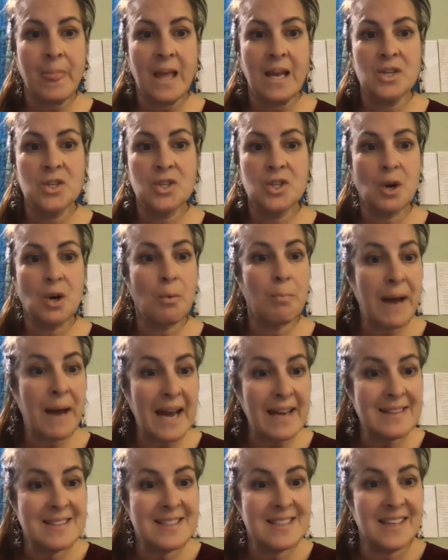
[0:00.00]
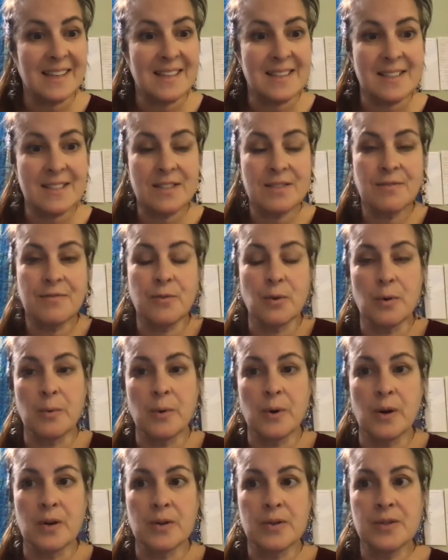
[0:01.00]
show past tense for
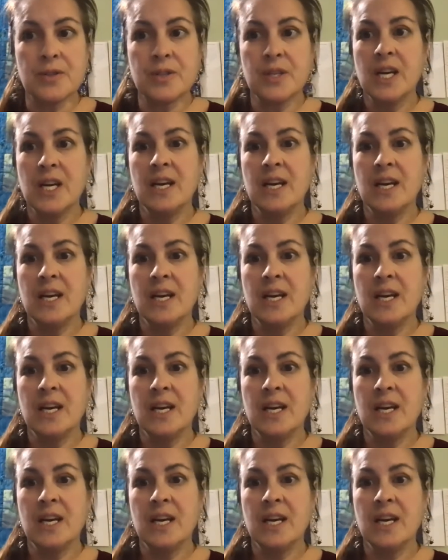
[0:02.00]
words.